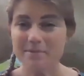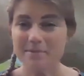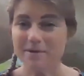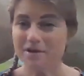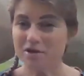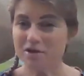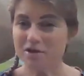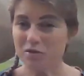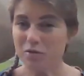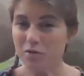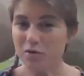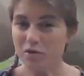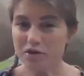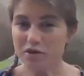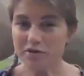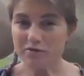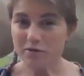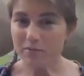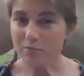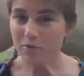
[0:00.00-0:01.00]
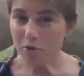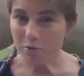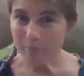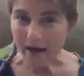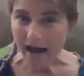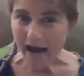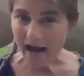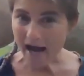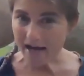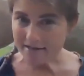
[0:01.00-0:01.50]
Maybe it's a horse from your
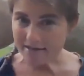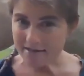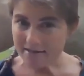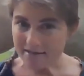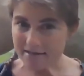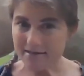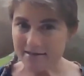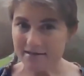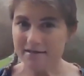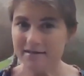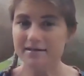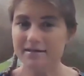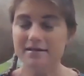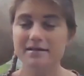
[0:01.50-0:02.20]
past.